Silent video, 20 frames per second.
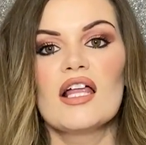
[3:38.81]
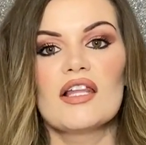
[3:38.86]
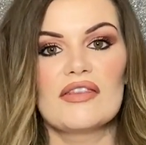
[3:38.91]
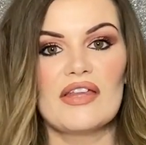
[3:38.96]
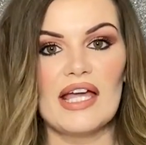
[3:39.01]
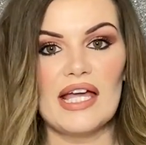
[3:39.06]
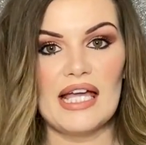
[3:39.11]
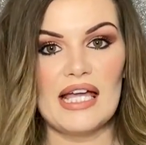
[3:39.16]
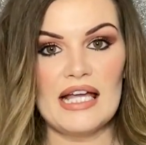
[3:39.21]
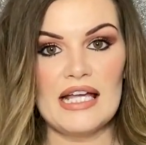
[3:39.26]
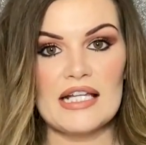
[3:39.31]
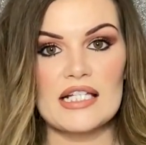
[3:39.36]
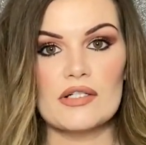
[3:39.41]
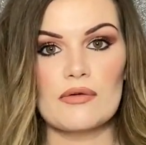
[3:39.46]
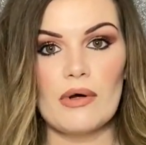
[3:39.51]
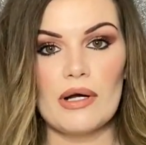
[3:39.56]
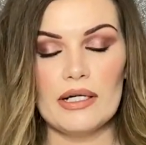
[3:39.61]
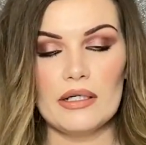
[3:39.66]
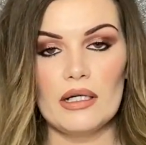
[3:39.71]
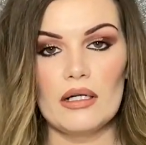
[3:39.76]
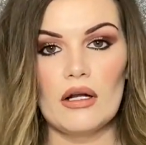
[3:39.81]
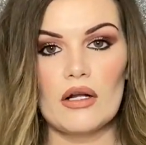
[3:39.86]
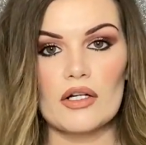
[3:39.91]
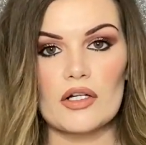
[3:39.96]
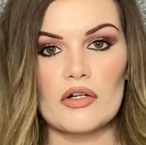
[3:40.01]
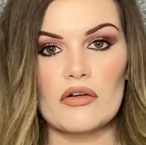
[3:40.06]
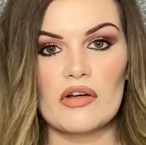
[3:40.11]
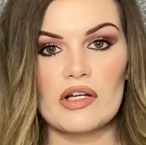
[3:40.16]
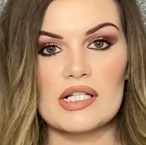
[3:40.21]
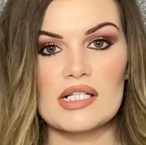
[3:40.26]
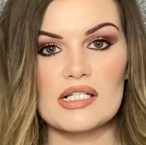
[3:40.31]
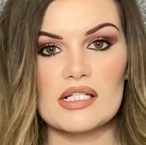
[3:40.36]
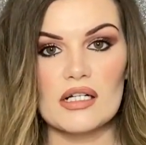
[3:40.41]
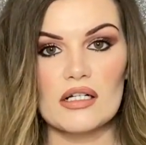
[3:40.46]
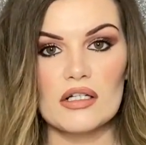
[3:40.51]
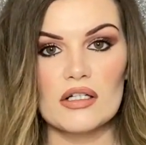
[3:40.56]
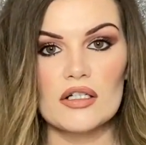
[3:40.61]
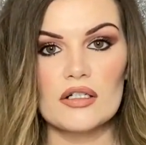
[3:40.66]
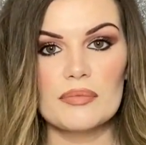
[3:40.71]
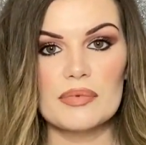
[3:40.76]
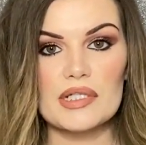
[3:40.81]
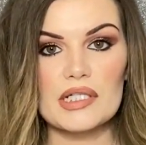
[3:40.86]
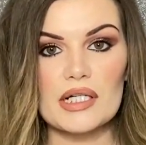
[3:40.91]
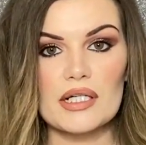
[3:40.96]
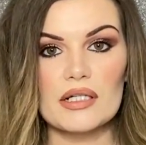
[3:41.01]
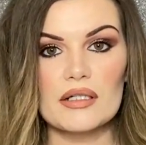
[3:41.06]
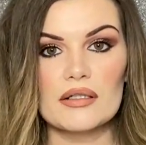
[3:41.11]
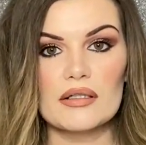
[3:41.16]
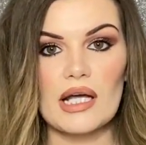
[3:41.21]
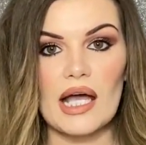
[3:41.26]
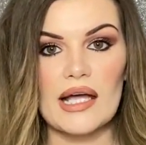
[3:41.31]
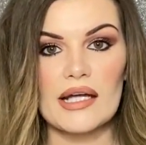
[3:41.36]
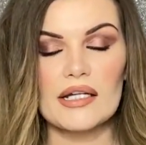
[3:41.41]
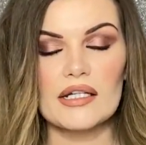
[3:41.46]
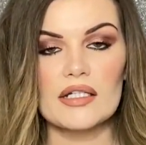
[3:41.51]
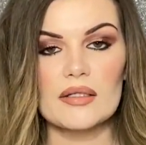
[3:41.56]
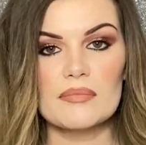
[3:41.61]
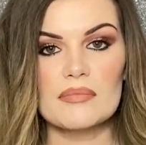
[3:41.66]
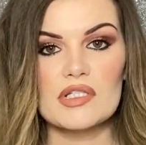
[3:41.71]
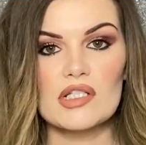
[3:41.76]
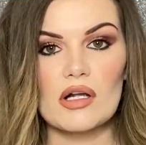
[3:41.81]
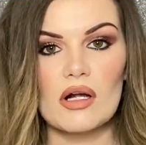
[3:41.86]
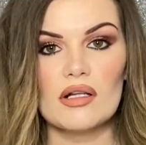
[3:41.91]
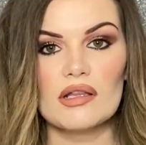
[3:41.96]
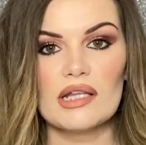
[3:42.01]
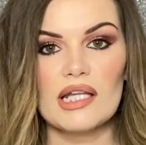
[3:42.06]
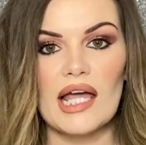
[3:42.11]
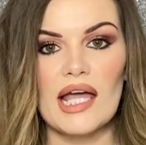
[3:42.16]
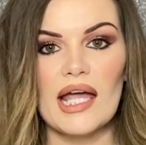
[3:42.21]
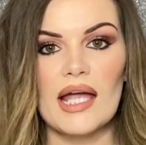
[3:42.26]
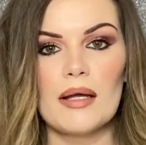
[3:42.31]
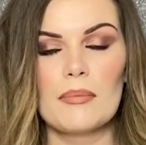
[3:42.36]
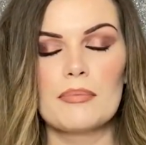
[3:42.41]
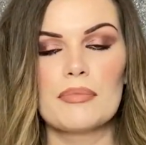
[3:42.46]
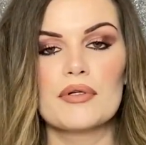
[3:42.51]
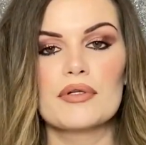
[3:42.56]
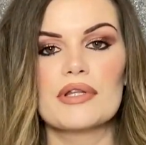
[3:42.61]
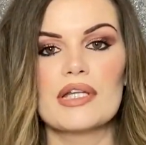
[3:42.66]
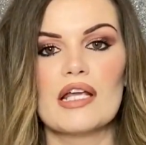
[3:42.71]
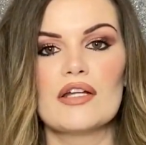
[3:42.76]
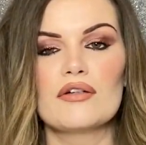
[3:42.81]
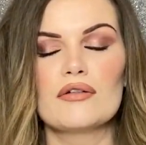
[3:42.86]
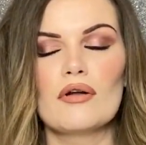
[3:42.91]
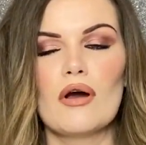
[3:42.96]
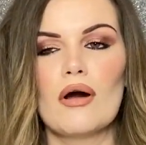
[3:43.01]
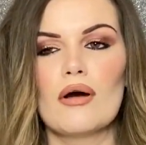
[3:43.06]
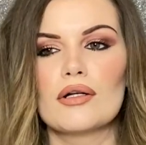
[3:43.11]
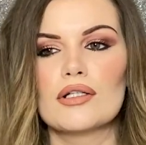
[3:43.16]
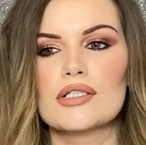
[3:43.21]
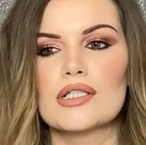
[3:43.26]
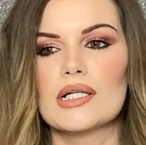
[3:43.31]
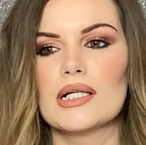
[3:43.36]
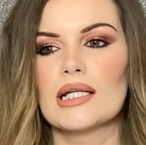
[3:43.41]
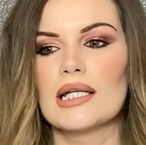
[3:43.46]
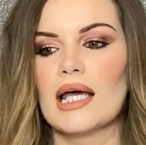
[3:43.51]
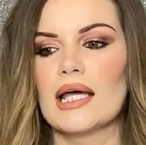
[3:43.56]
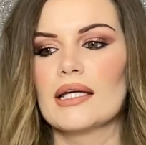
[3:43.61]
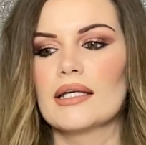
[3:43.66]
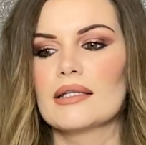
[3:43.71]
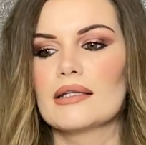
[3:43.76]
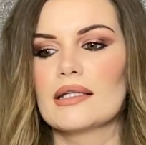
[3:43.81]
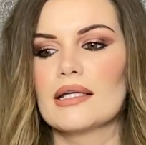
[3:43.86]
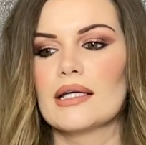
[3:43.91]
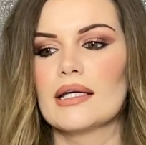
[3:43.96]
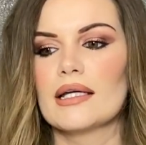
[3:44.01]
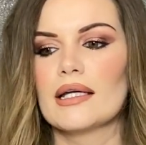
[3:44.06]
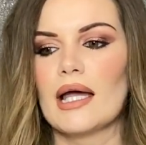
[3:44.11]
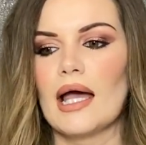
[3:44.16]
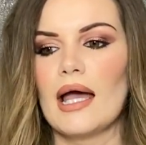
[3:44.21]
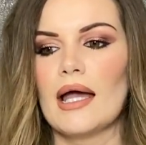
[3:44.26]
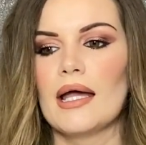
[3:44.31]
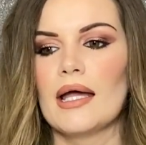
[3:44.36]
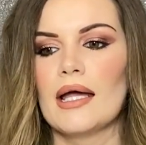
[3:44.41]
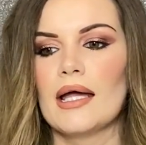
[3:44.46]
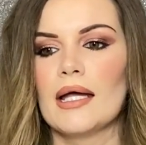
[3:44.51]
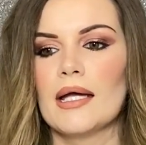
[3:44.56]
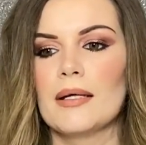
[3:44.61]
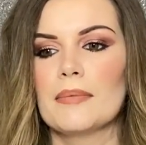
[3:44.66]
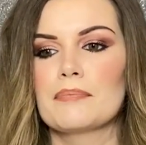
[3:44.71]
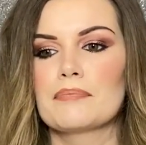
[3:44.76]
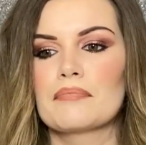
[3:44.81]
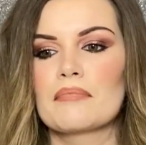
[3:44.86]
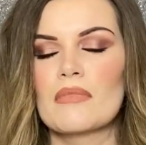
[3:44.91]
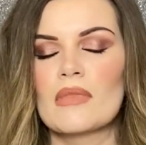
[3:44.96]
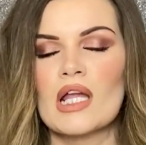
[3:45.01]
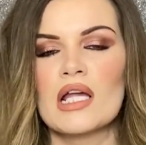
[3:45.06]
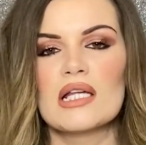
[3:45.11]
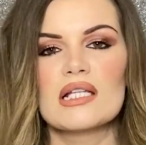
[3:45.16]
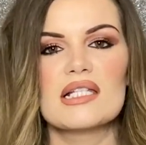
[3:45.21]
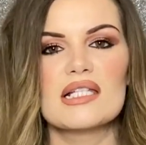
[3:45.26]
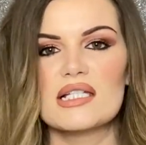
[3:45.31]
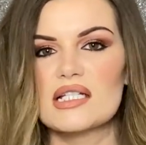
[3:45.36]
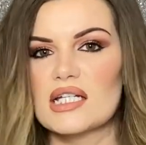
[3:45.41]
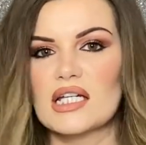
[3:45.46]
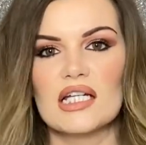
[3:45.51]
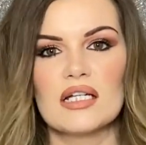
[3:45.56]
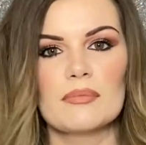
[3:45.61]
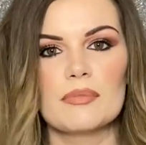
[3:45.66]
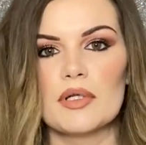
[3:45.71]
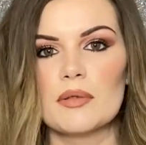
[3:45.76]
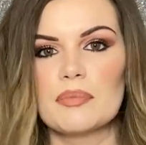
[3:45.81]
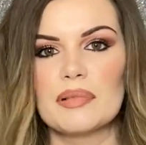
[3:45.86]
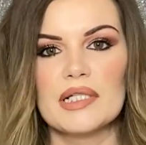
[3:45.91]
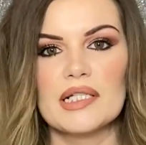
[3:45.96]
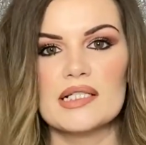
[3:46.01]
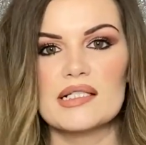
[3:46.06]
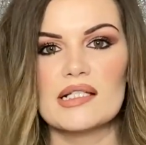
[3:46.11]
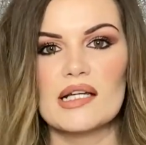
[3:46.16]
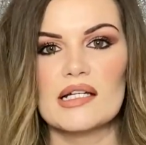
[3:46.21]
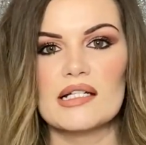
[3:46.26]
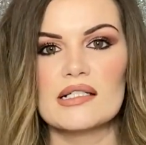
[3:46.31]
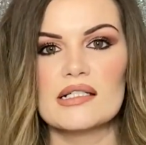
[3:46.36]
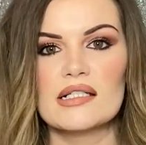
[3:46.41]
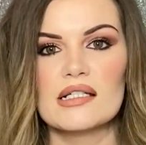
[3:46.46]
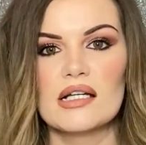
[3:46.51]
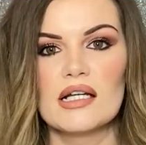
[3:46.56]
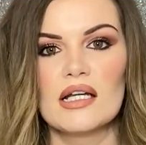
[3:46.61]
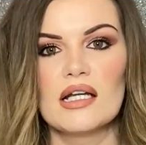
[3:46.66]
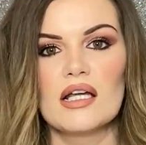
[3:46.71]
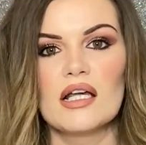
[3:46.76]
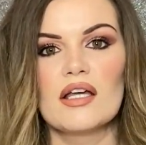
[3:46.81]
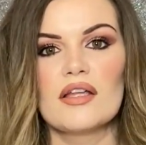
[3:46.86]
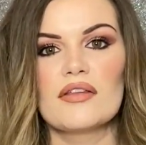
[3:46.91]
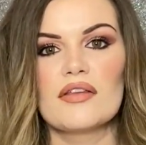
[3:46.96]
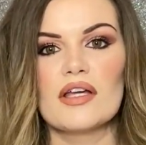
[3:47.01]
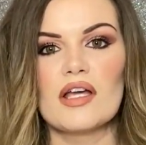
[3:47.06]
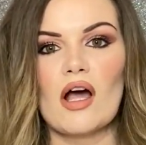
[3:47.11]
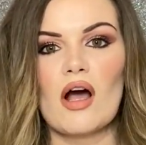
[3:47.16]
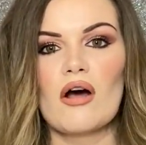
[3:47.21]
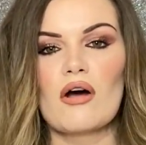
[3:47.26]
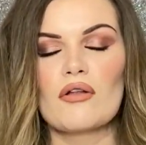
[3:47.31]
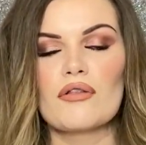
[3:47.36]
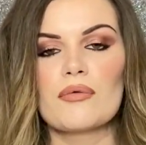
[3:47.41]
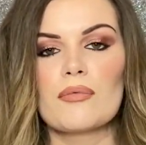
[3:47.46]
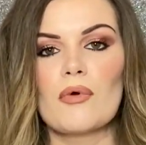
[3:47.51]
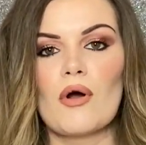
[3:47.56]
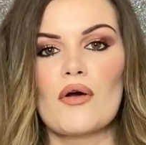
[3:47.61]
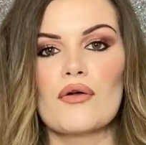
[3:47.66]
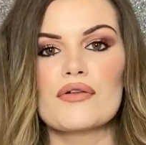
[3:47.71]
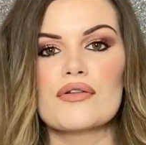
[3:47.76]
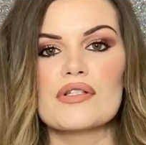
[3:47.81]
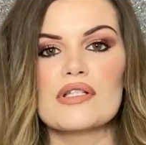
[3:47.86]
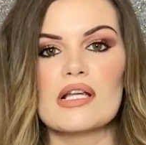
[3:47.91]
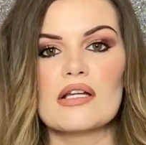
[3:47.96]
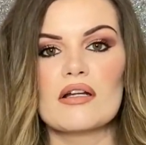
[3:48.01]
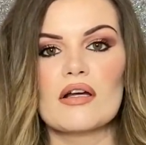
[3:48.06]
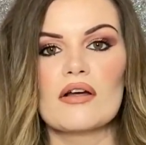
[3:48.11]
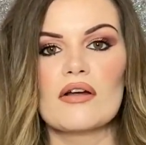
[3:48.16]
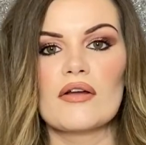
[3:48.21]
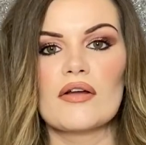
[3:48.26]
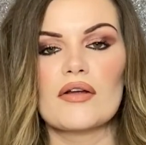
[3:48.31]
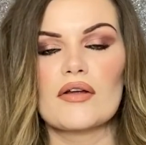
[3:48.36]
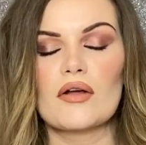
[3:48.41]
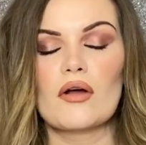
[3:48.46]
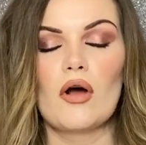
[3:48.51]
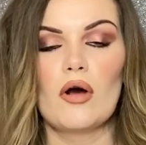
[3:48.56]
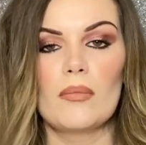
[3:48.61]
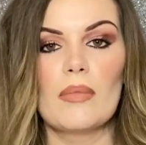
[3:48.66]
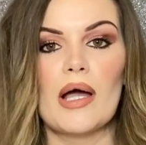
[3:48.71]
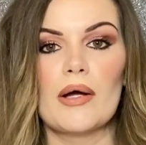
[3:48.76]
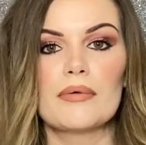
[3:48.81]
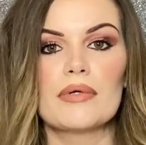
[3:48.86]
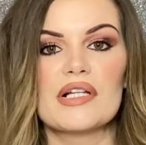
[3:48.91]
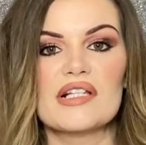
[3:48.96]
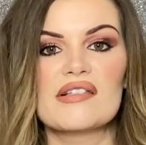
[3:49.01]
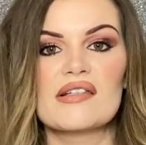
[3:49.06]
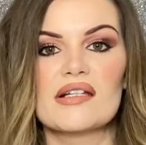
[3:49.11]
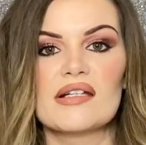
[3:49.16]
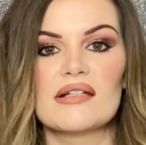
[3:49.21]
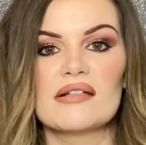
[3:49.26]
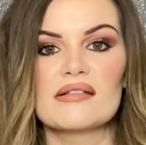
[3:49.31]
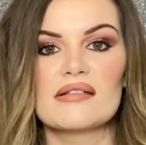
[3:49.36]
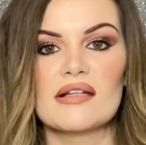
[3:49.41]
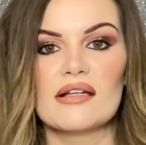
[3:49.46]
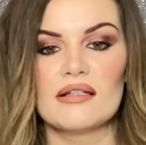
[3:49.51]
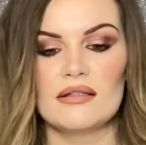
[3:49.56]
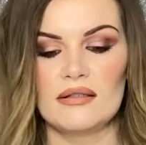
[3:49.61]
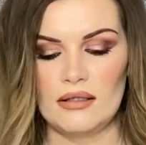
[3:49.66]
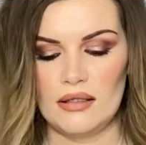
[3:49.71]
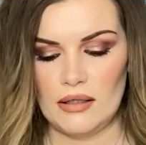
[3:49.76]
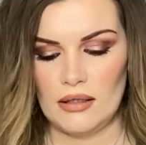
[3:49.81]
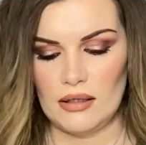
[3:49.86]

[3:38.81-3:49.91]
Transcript: There is quite a lot of Christian Louboutin items on there, but they're not like the staple pieces. They are the ones that come out of season.